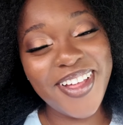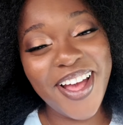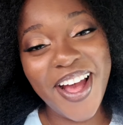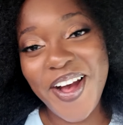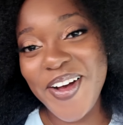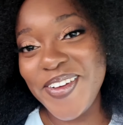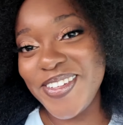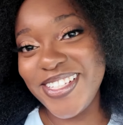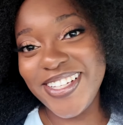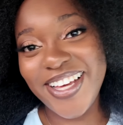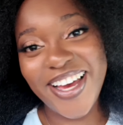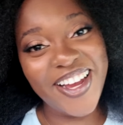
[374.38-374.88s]
I
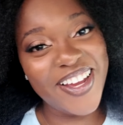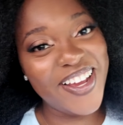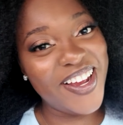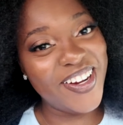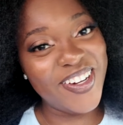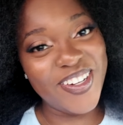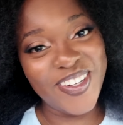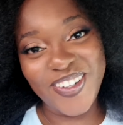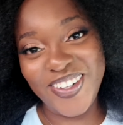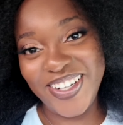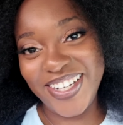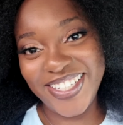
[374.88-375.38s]
don't see how y'all
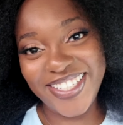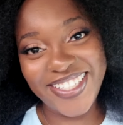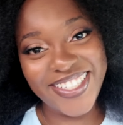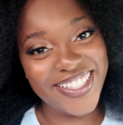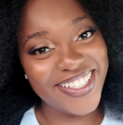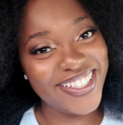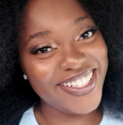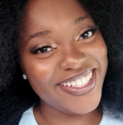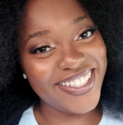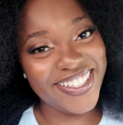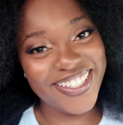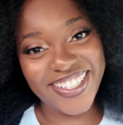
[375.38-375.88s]
do
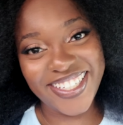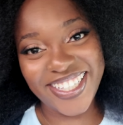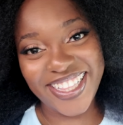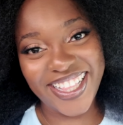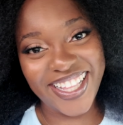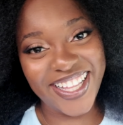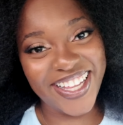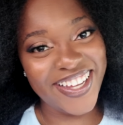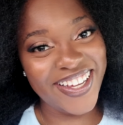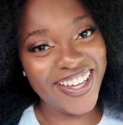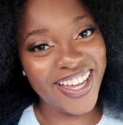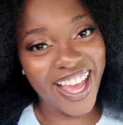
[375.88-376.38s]
it.
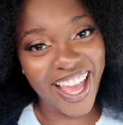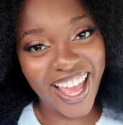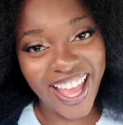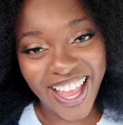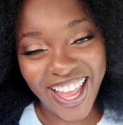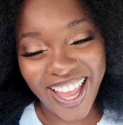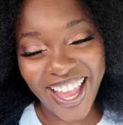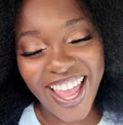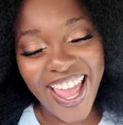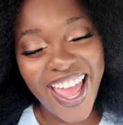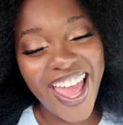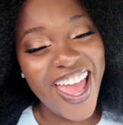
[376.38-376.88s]

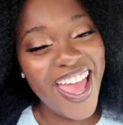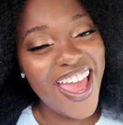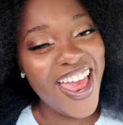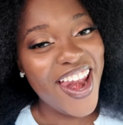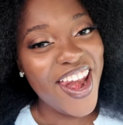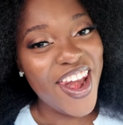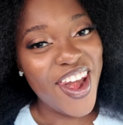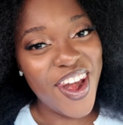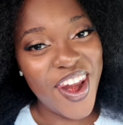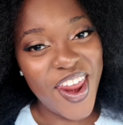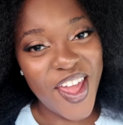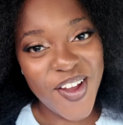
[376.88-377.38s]
Okay.
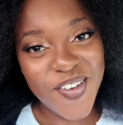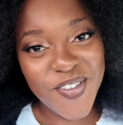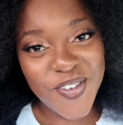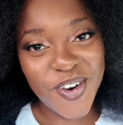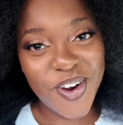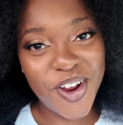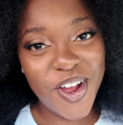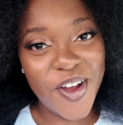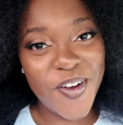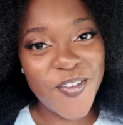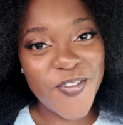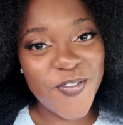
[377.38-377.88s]

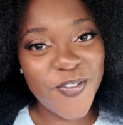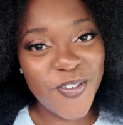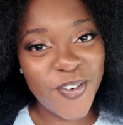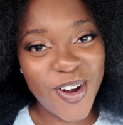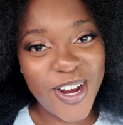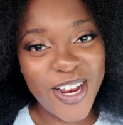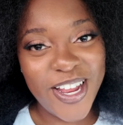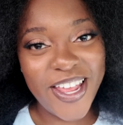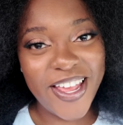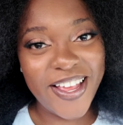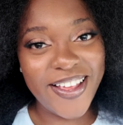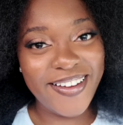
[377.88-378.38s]
Never a
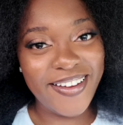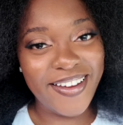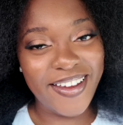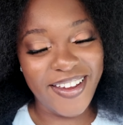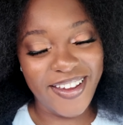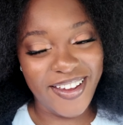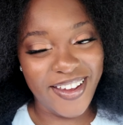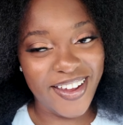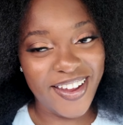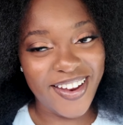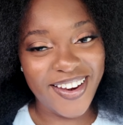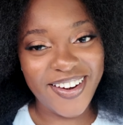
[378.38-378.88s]
freaking
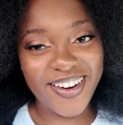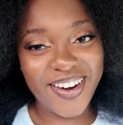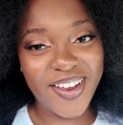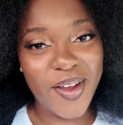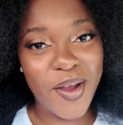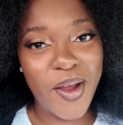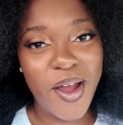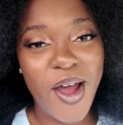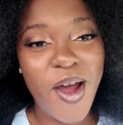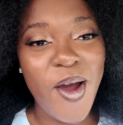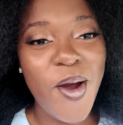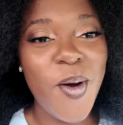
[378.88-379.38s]
again.
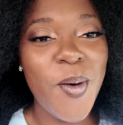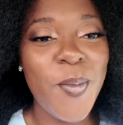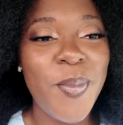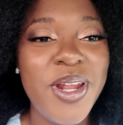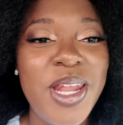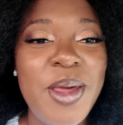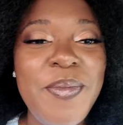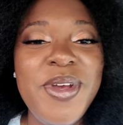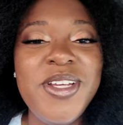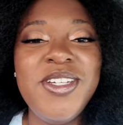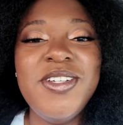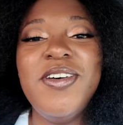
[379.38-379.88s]
Oh, but
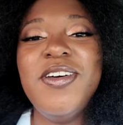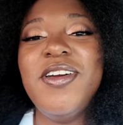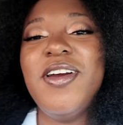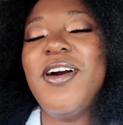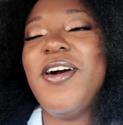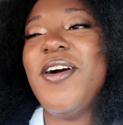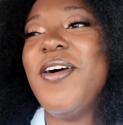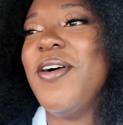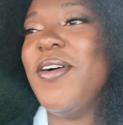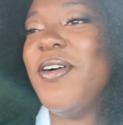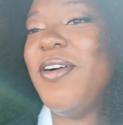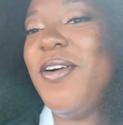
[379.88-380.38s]
let me show
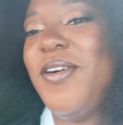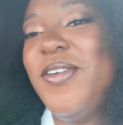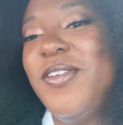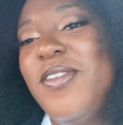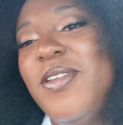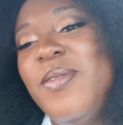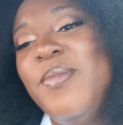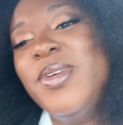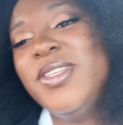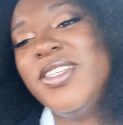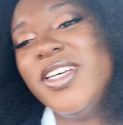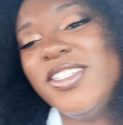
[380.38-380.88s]
y'all. Hold
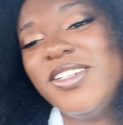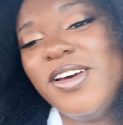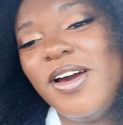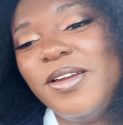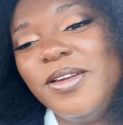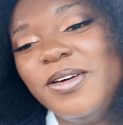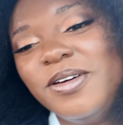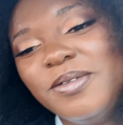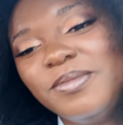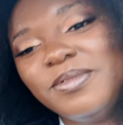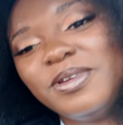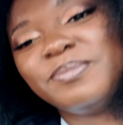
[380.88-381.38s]
on. Let me
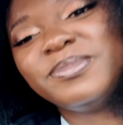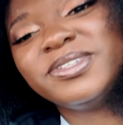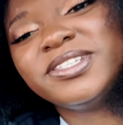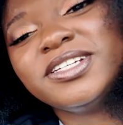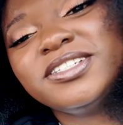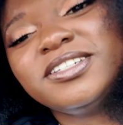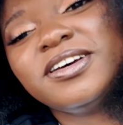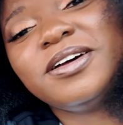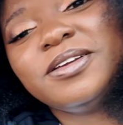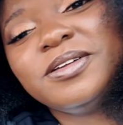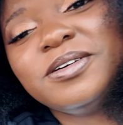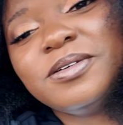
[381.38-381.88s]

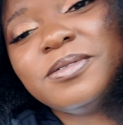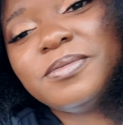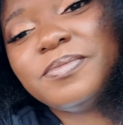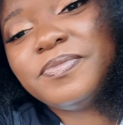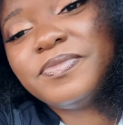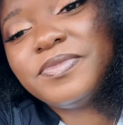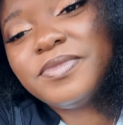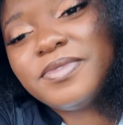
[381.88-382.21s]
set y'all up.